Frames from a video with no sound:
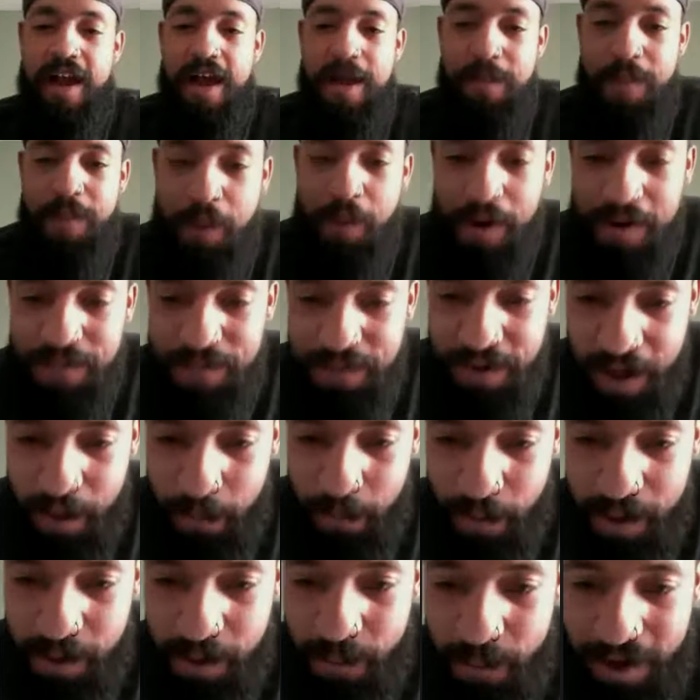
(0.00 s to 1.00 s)
wife and I
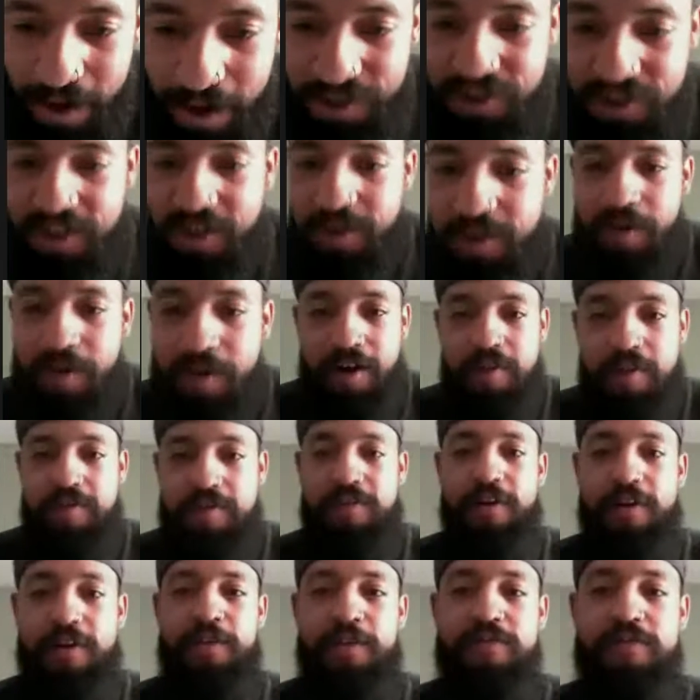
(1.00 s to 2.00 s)
went and watched it by
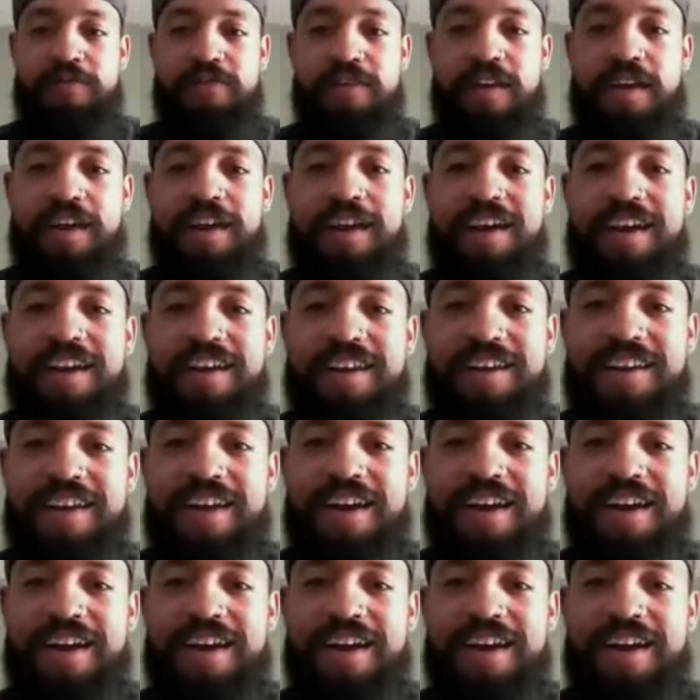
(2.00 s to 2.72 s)
ourselves, and